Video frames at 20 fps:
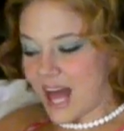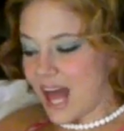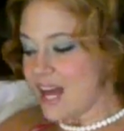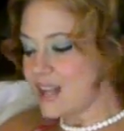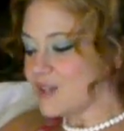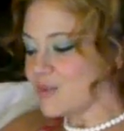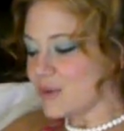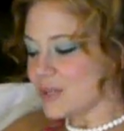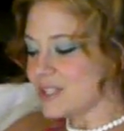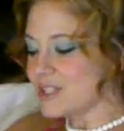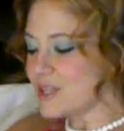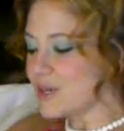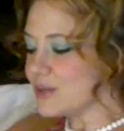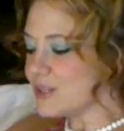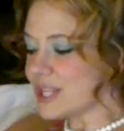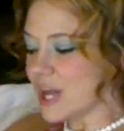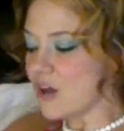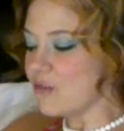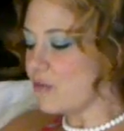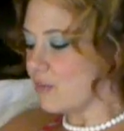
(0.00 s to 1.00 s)
land one
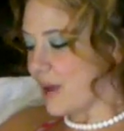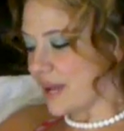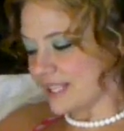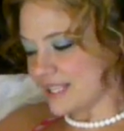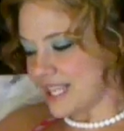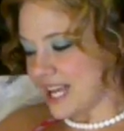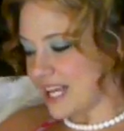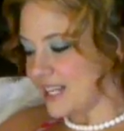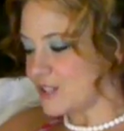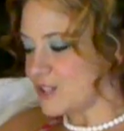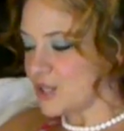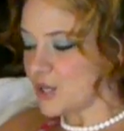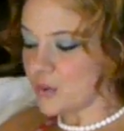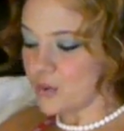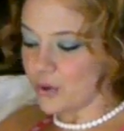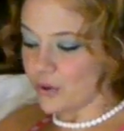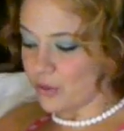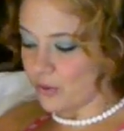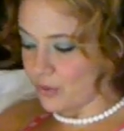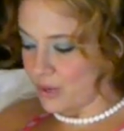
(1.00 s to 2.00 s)
so tough might take
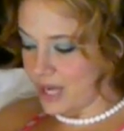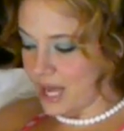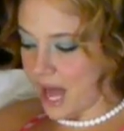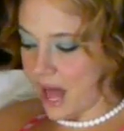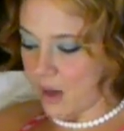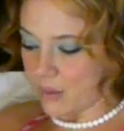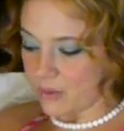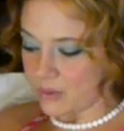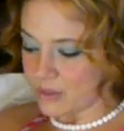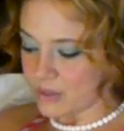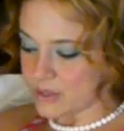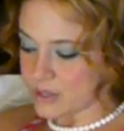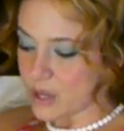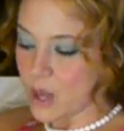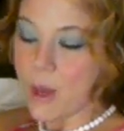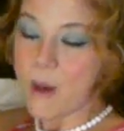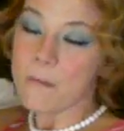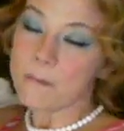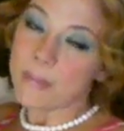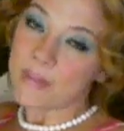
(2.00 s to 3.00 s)
2 or 3 hours,
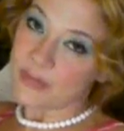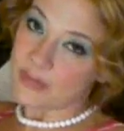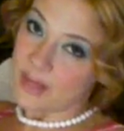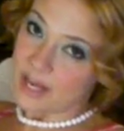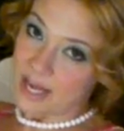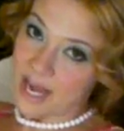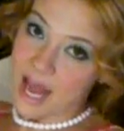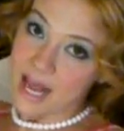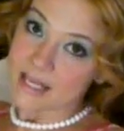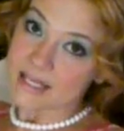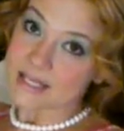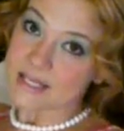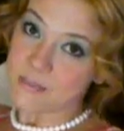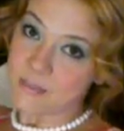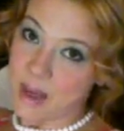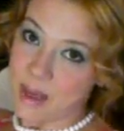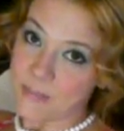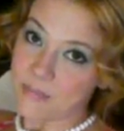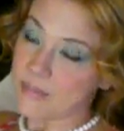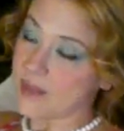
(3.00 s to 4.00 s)
but the
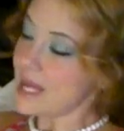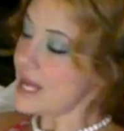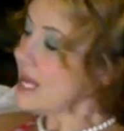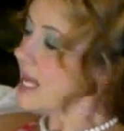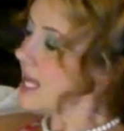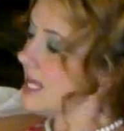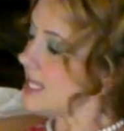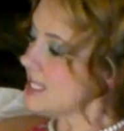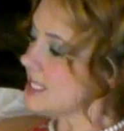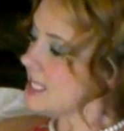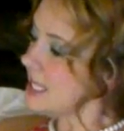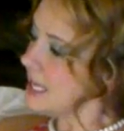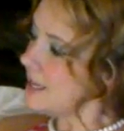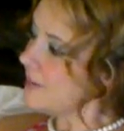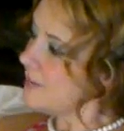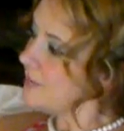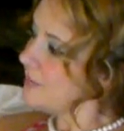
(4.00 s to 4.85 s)
next might be easy.